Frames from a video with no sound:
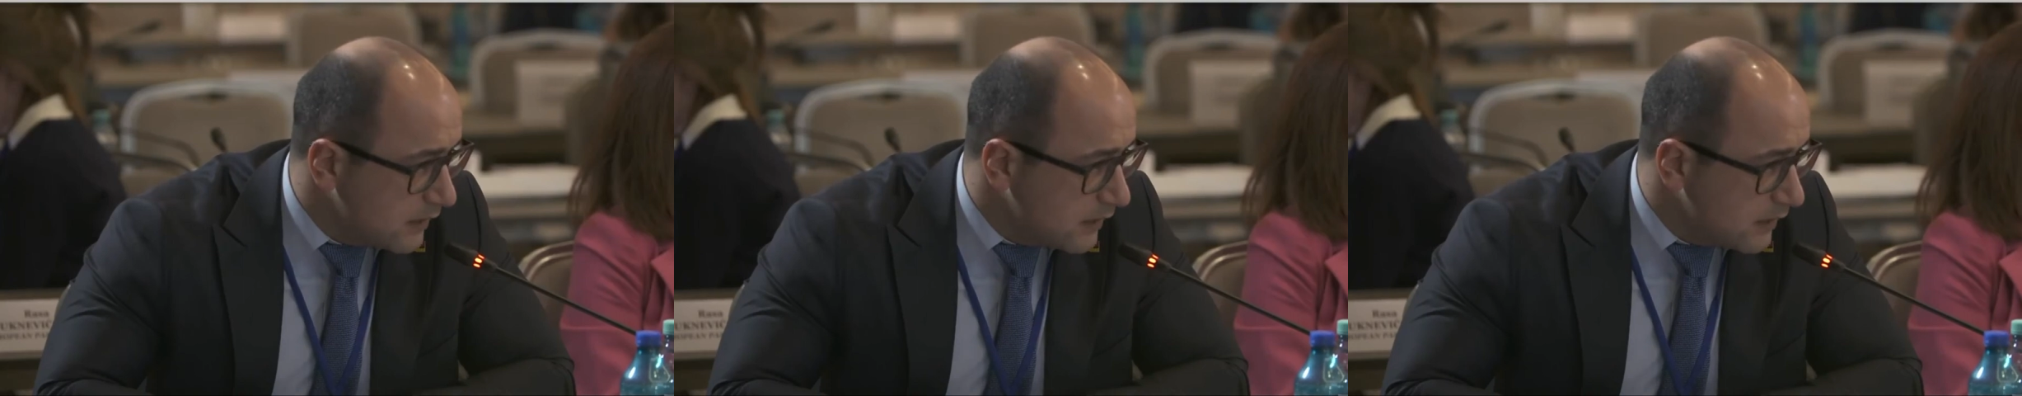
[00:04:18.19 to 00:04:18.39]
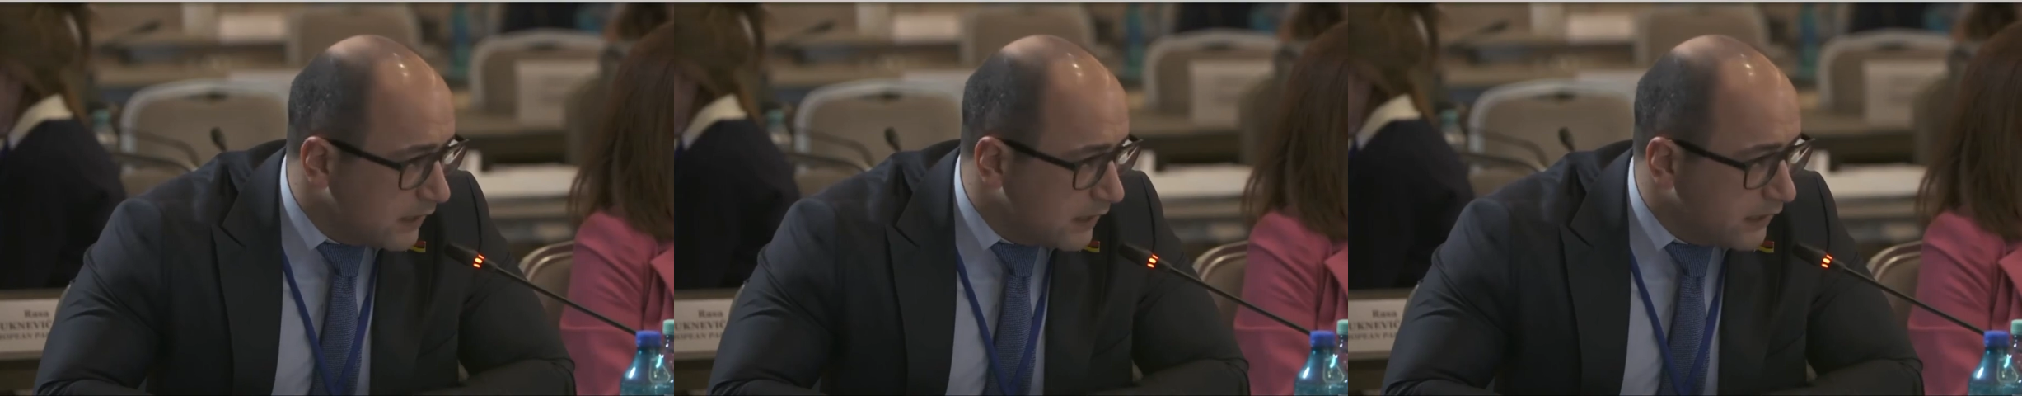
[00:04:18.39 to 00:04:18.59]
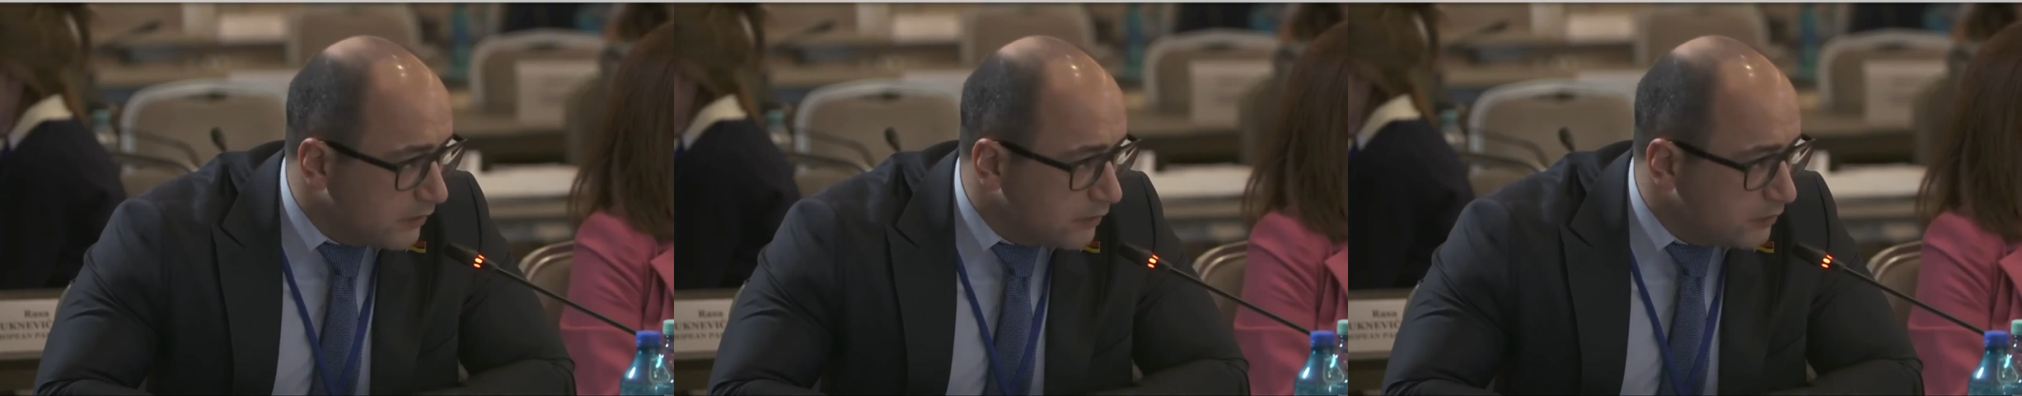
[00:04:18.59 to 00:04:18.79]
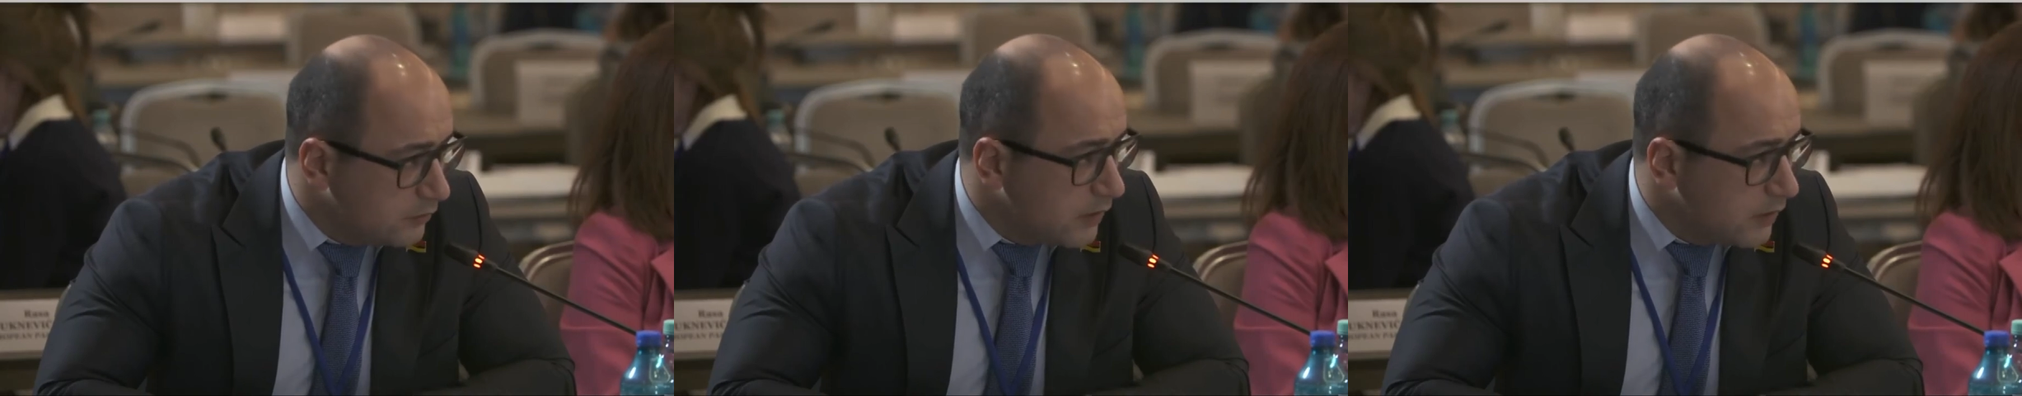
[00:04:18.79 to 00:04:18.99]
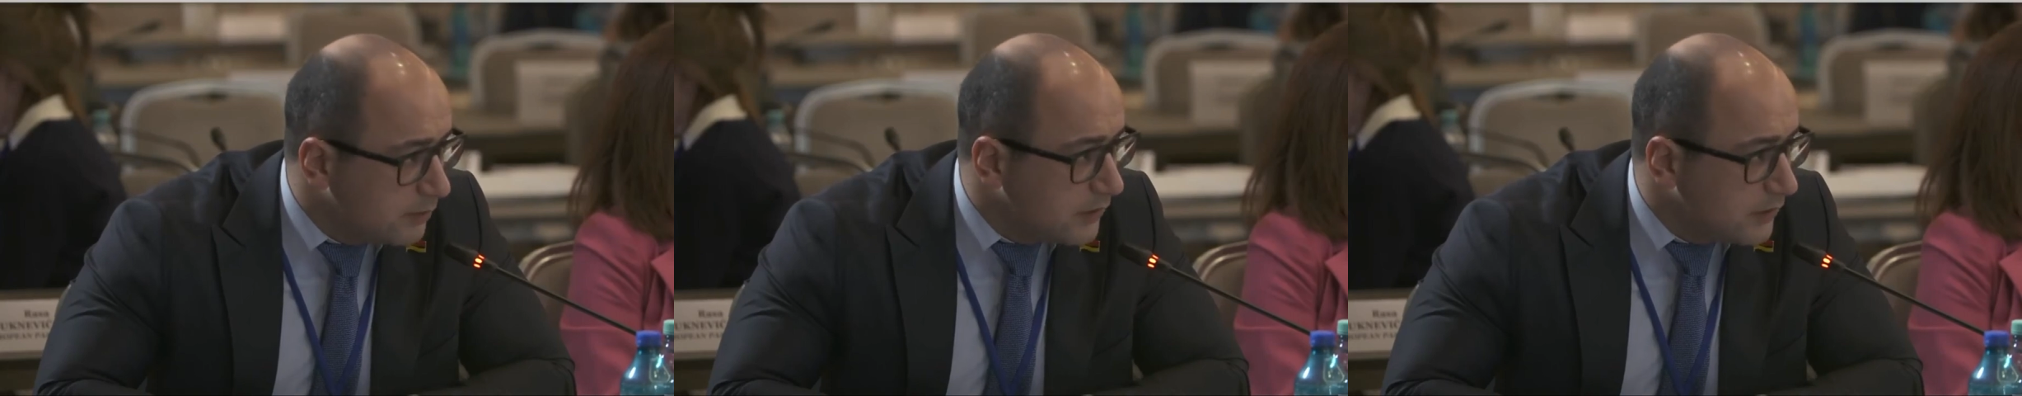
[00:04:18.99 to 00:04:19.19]
And I do
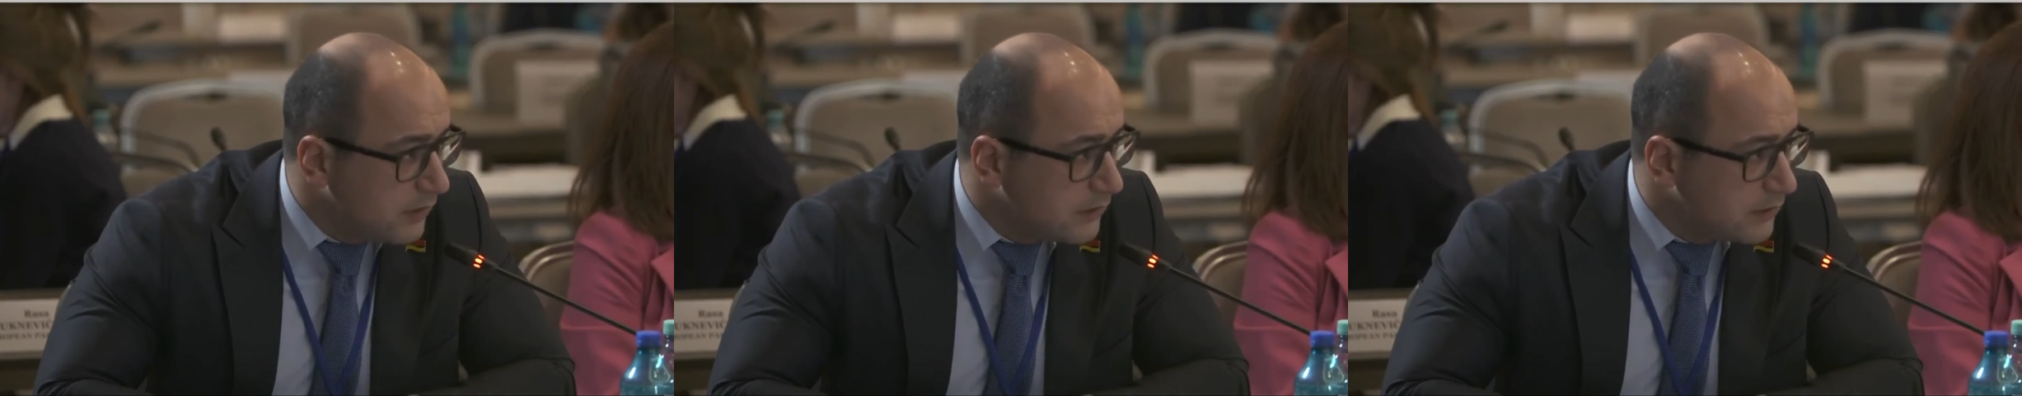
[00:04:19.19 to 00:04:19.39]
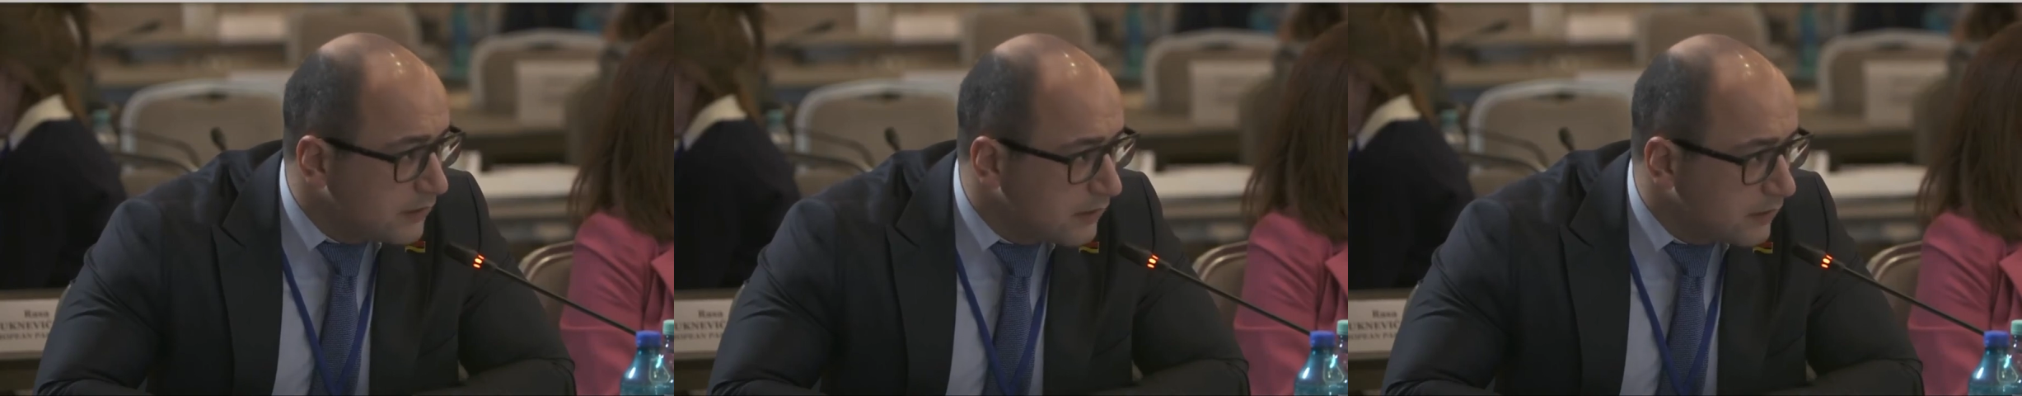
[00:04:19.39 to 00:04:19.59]
repeat